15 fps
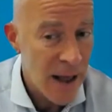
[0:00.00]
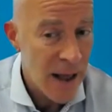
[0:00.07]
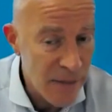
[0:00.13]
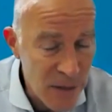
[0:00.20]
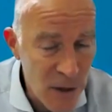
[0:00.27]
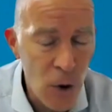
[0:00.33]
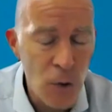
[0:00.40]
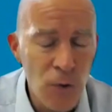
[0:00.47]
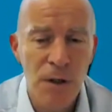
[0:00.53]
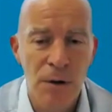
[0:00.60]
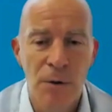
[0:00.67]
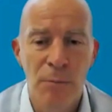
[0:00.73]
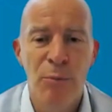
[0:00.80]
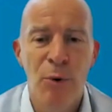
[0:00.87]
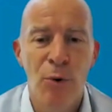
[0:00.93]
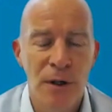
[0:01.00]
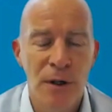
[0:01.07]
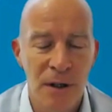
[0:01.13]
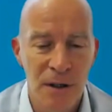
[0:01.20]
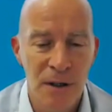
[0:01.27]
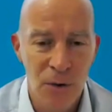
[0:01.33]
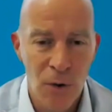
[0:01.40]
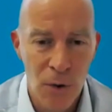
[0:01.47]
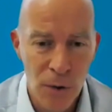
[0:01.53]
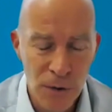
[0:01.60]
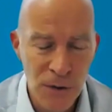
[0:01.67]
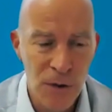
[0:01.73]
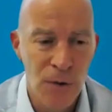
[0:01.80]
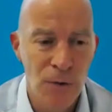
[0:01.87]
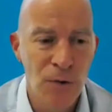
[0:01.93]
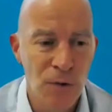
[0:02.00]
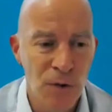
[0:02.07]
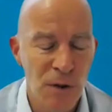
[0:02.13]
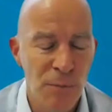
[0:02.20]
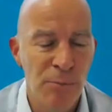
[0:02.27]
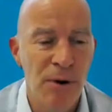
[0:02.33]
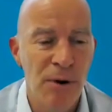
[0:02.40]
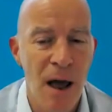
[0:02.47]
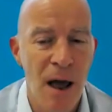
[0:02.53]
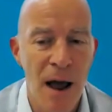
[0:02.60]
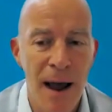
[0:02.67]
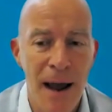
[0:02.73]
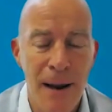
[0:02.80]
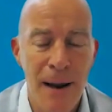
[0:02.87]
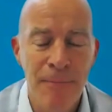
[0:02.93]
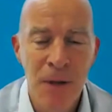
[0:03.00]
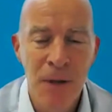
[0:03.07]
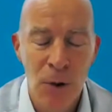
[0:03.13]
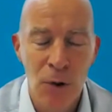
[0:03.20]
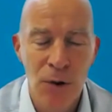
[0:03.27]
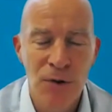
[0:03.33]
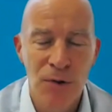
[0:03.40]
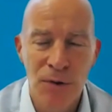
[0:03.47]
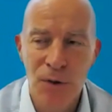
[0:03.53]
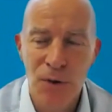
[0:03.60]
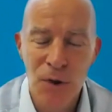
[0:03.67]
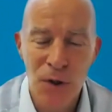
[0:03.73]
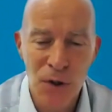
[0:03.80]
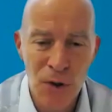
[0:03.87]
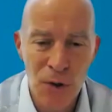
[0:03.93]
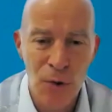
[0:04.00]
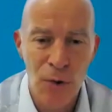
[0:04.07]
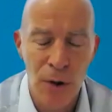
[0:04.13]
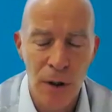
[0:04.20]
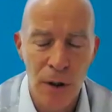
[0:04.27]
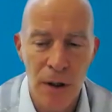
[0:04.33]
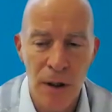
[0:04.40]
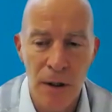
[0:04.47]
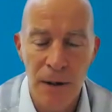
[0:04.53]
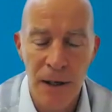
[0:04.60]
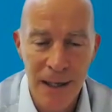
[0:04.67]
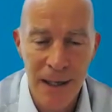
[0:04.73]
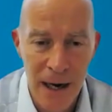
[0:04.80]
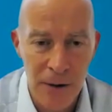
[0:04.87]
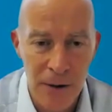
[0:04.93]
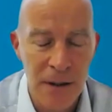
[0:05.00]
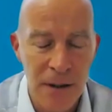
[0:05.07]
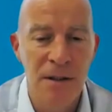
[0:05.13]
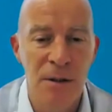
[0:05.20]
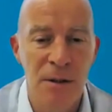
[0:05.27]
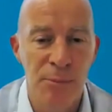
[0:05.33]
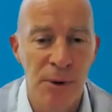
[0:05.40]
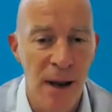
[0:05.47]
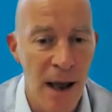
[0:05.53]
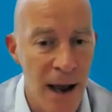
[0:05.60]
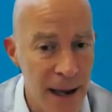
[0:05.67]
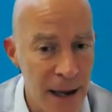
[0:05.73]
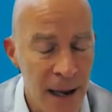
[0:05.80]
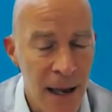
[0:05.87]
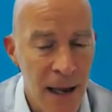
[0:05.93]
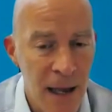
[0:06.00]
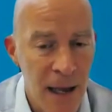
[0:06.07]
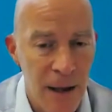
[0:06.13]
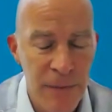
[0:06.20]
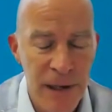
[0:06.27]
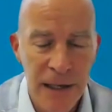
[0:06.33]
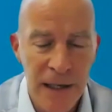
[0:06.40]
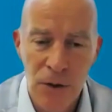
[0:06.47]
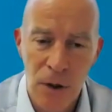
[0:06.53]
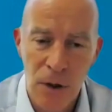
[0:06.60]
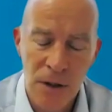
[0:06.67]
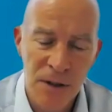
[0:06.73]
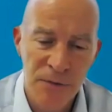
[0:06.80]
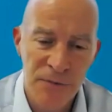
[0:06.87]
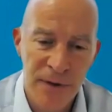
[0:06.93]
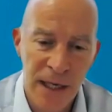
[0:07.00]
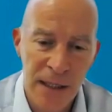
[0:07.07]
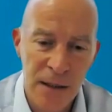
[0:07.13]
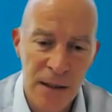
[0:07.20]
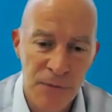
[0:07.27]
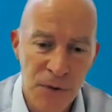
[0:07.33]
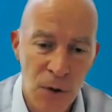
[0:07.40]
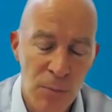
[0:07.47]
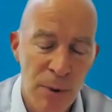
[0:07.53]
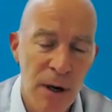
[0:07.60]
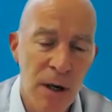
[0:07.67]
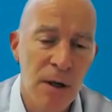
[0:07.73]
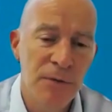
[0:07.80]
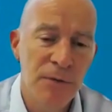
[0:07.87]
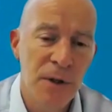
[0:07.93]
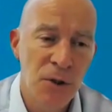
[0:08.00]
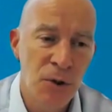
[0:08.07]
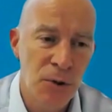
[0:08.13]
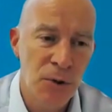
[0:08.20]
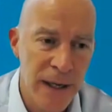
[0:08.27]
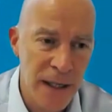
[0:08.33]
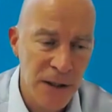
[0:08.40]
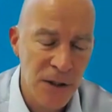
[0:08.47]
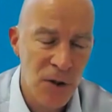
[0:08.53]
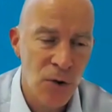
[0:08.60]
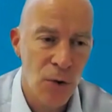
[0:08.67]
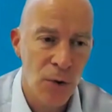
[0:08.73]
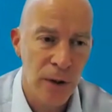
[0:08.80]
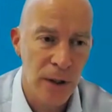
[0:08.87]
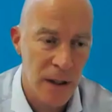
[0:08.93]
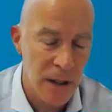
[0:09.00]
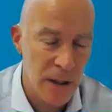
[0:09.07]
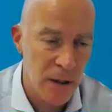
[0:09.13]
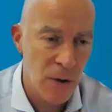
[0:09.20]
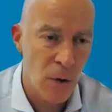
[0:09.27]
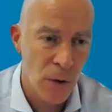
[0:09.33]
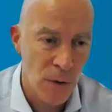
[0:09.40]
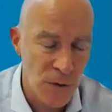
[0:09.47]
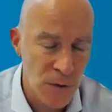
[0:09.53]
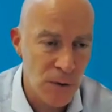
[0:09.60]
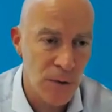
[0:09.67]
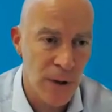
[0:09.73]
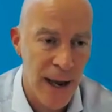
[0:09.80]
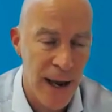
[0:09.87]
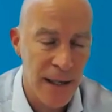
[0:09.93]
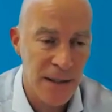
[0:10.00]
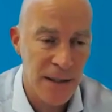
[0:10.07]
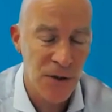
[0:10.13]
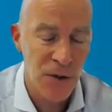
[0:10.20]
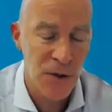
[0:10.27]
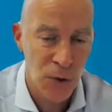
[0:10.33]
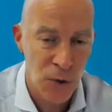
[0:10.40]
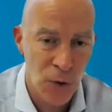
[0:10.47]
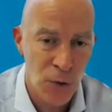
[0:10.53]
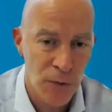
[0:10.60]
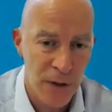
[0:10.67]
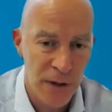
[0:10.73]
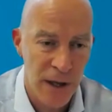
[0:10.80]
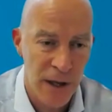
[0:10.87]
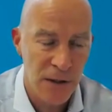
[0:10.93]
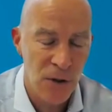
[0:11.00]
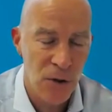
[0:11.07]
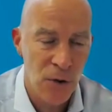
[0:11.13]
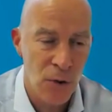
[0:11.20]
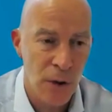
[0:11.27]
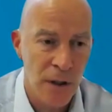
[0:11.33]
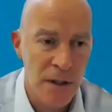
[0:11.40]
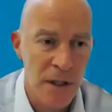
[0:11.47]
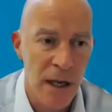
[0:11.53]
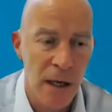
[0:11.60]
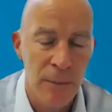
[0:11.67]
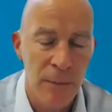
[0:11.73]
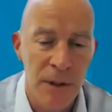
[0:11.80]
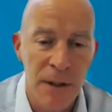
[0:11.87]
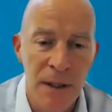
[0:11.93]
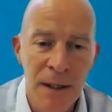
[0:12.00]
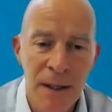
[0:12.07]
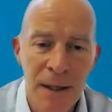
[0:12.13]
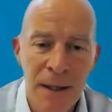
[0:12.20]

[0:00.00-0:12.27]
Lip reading: And those are important also to supply or to secure a guaranteed supply and make it cost effective. So part of the trade story also has to do with that storage element.